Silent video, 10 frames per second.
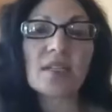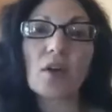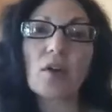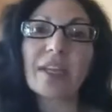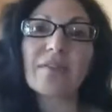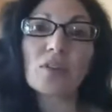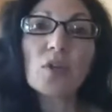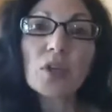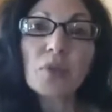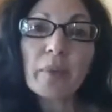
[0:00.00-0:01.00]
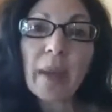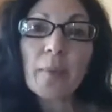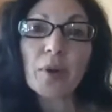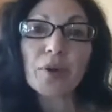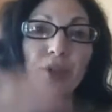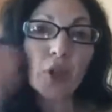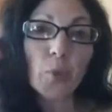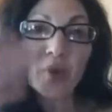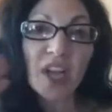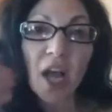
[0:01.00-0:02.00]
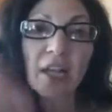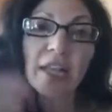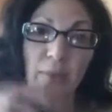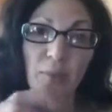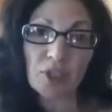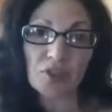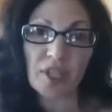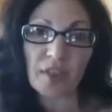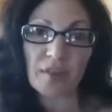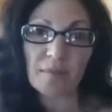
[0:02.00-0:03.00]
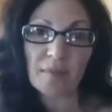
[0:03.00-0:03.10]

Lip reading: So if you can remember, put it on and then brush your teeth.